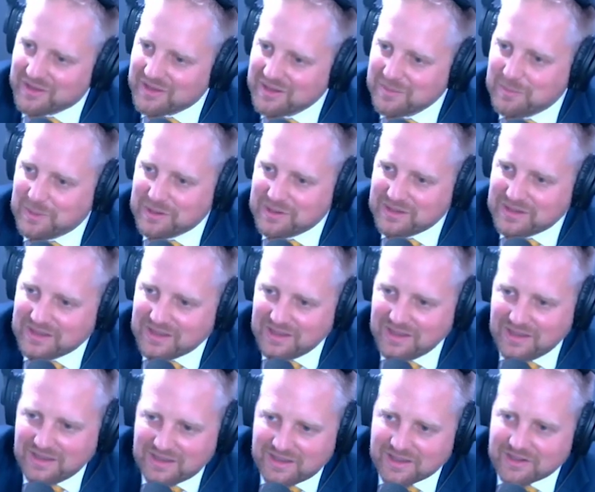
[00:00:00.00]
Anybody
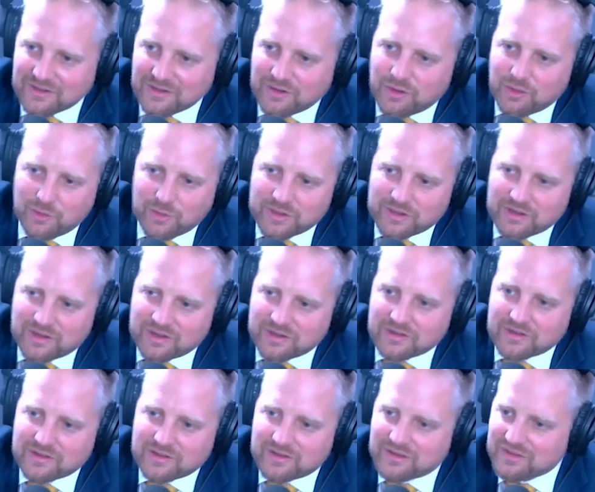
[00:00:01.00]
can go
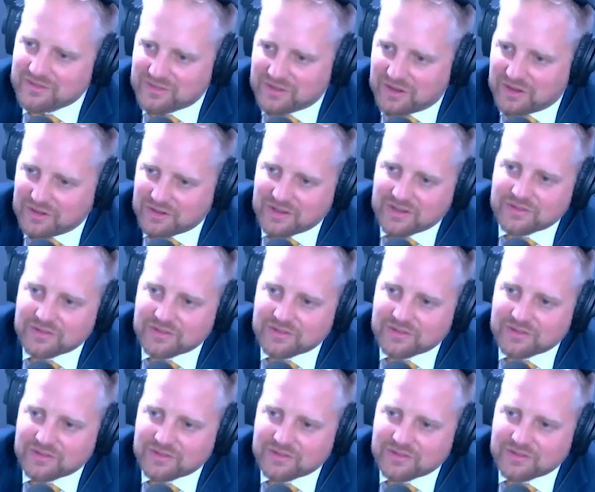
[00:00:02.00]
and start